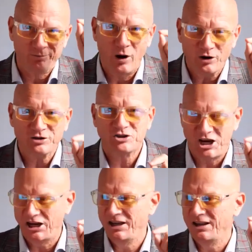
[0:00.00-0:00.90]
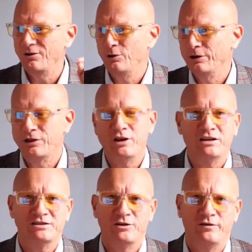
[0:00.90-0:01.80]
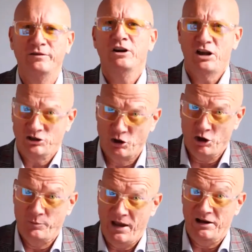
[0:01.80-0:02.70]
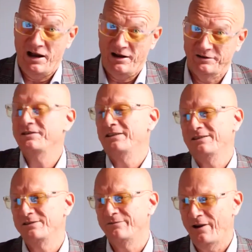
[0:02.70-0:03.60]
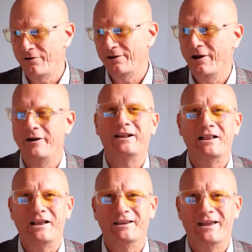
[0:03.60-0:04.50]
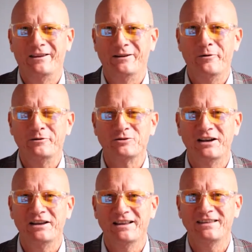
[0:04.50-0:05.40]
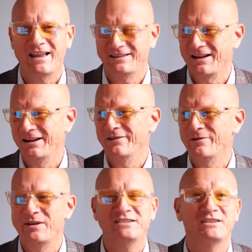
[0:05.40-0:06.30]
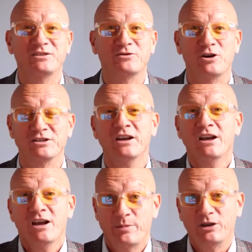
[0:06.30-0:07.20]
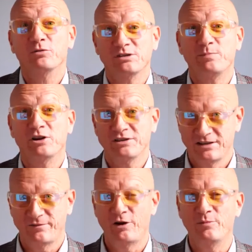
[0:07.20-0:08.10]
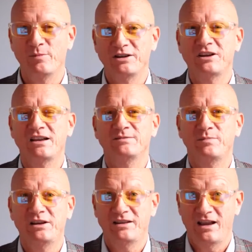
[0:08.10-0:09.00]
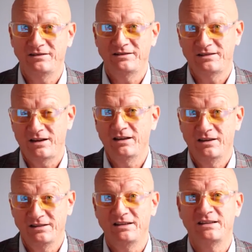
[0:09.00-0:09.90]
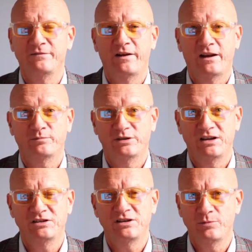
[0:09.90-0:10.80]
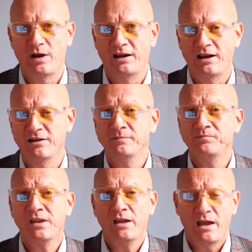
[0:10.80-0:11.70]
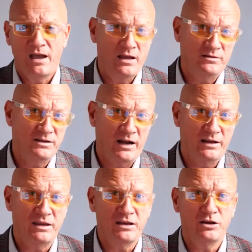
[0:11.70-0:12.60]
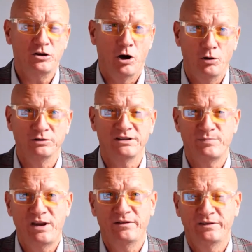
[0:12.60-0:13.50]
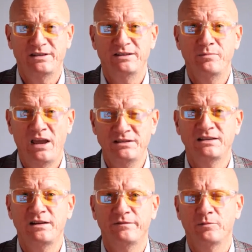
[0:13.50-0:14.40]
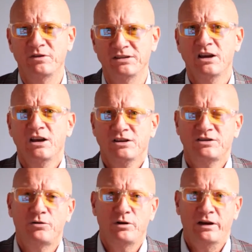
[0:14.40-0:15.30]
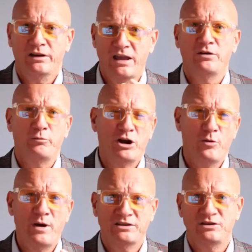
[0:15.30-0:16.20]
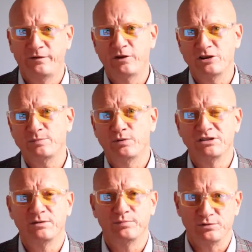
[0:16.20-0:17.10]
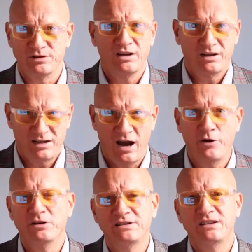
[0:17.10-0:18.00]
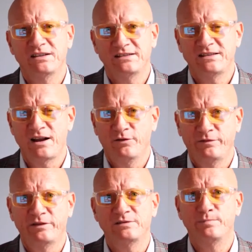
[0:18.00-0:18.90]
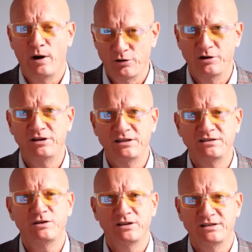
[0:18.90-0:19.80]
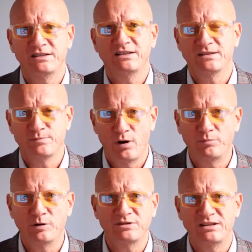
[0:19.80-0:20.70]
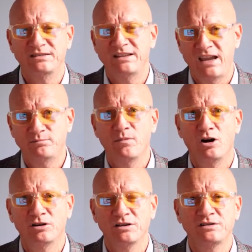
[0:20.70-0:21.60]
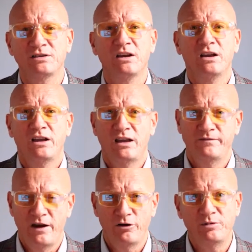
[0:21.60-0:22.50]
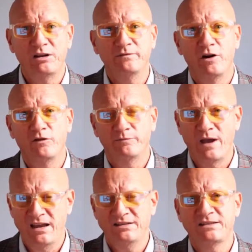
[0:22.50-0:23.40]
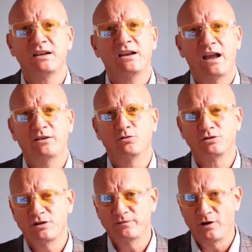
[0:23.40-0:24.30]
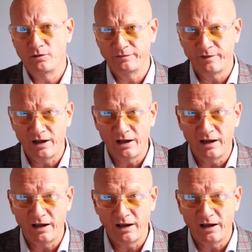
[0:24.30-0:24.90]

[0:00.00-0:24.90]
box checking all the things of it's not a bailout. This is very, very clear that they were trying to get that kind of a message across. But the response is very much has been that this is, in fact, potentially a bailout. And I think gold has benefited immensely from this. So again, we go back to first principles. Currency itself is borrowed into existence. Problems in debt markets invariably involve banks and also involve